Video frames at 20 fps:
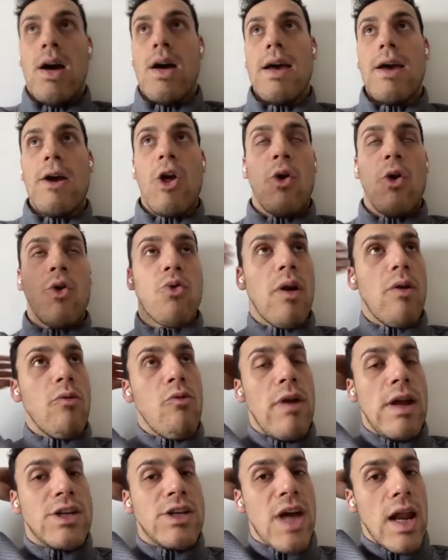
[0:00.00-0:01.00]
It was
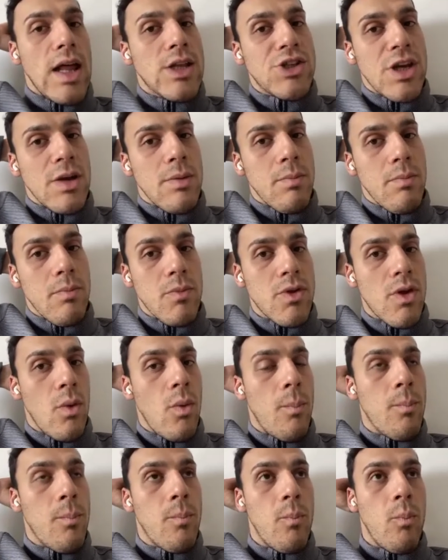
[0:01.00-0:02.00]
really challenging.
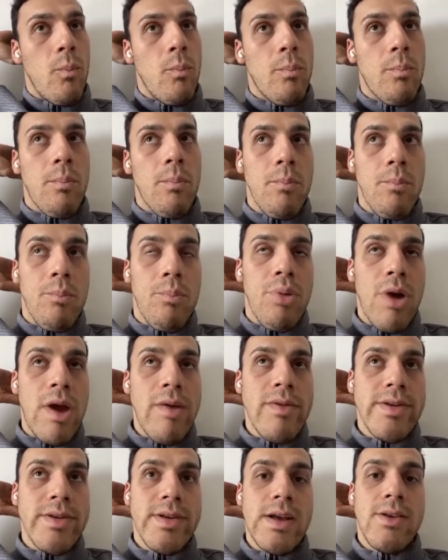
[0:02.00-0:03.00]
So
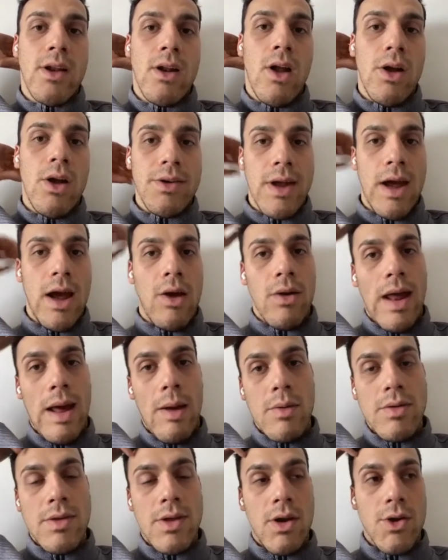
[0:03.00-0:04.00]
previously to lockdown, I
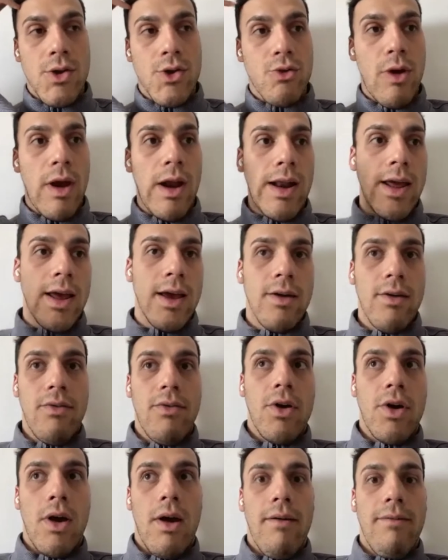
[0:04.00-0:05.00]
was in Australia
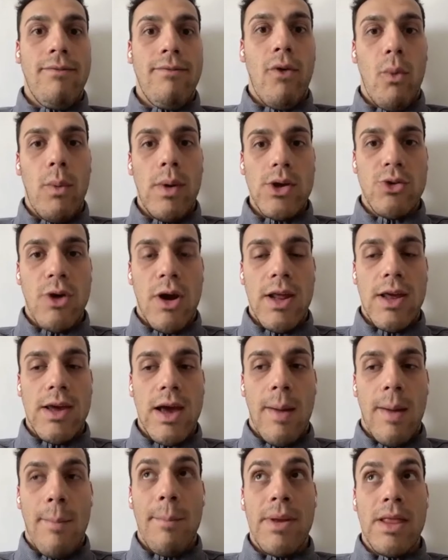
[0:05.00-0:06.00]
for a 4 week training
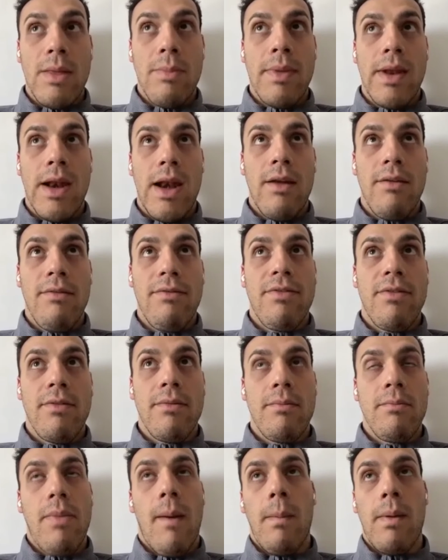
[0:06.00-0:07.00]
camp in the middle of
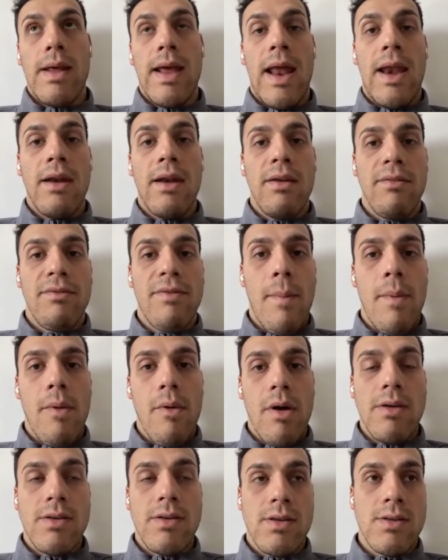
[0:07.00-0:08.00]
probably end of
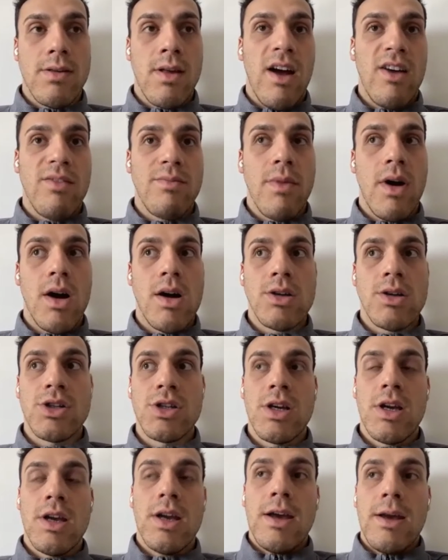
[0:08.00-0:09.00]
February to start of
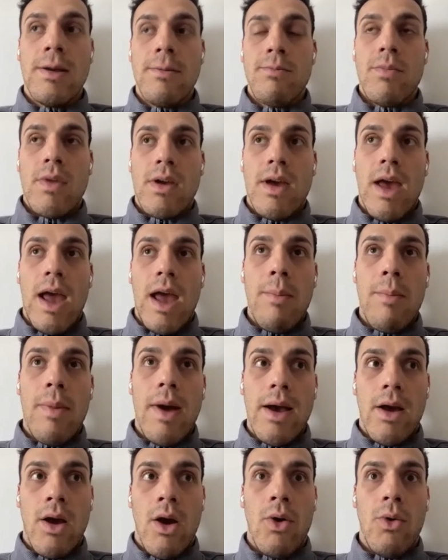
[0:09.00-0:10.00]
March. Came
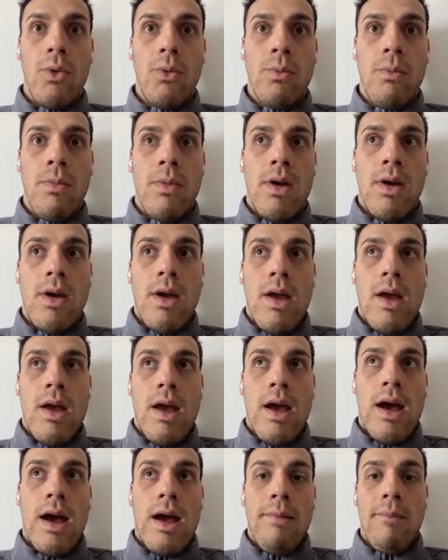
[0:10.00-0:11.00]
back home
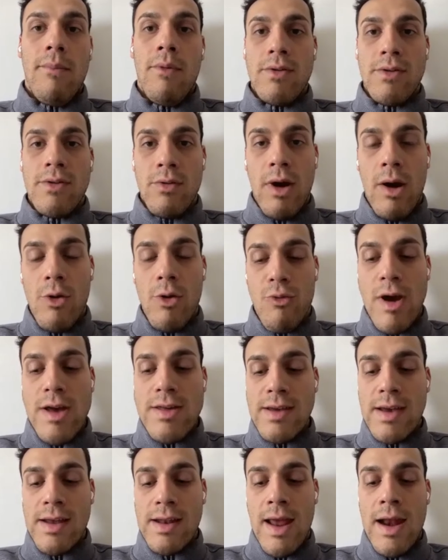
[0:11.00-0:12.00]
and I was
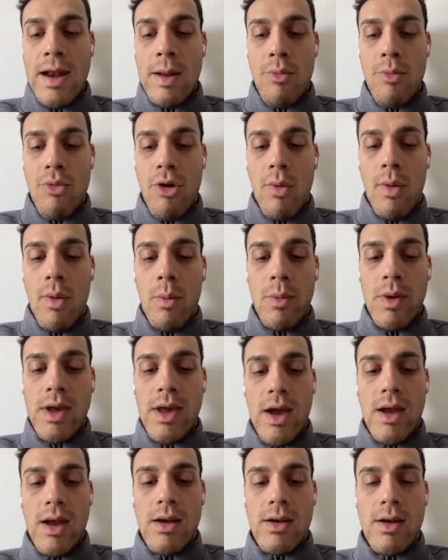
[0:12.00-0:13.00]
racing in Edinburgh one
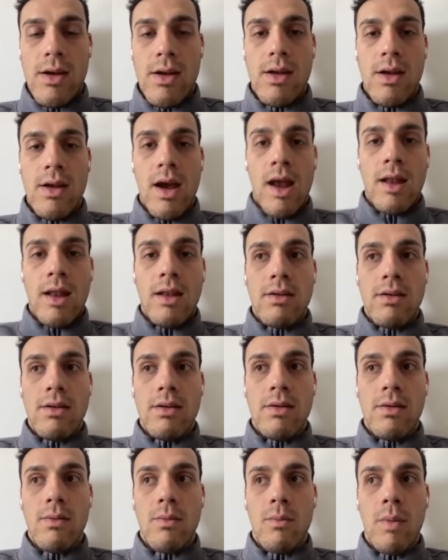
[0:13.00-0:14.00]
weekend, and
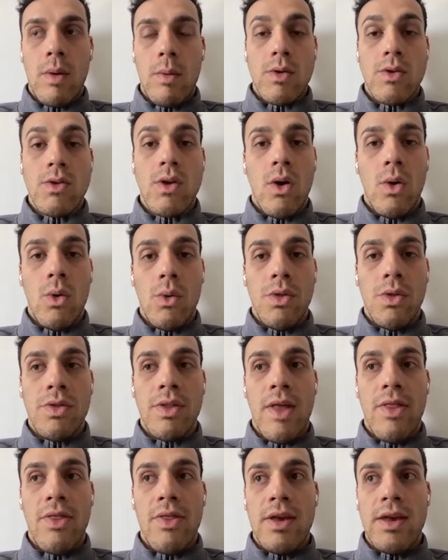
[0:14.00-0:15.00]
we were told
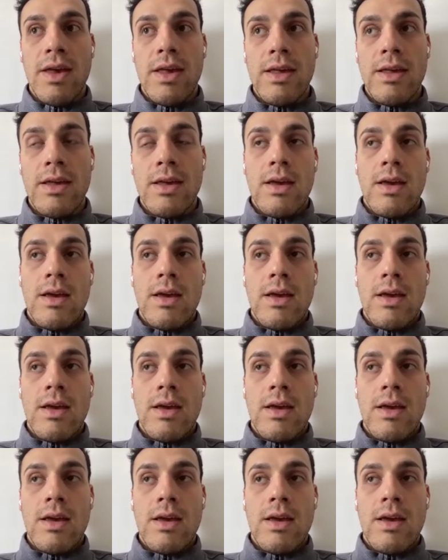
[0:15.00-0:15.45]
that the